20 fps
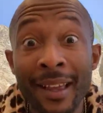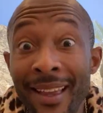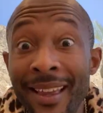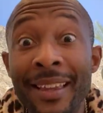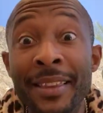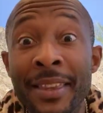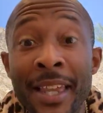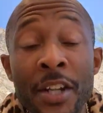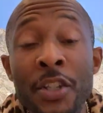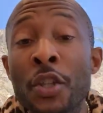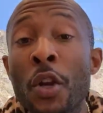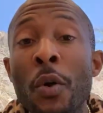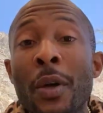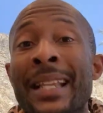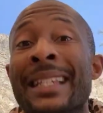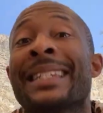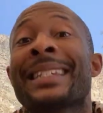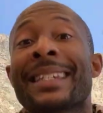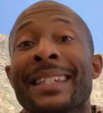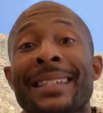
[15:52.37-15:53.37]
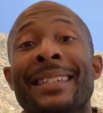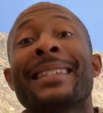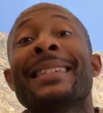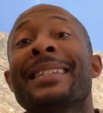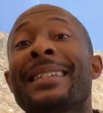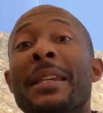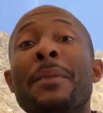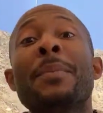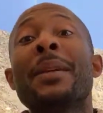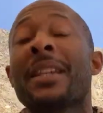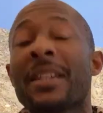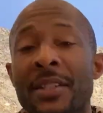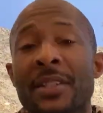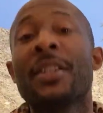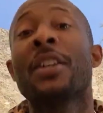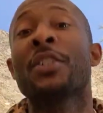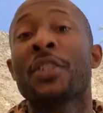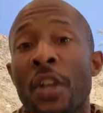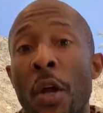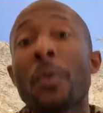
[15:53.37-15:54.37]
There's no consistency because
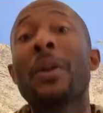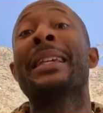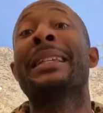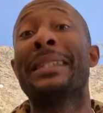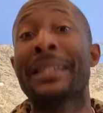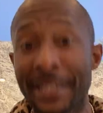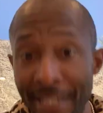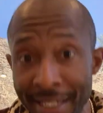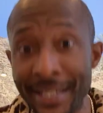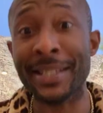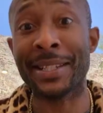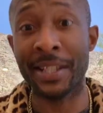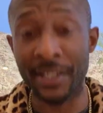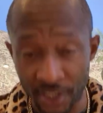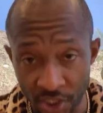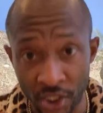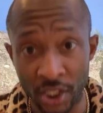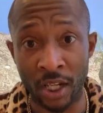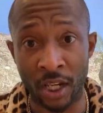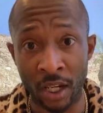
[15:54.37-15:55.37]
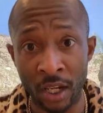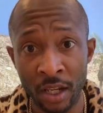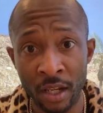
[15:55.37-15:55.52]
there's no consistency.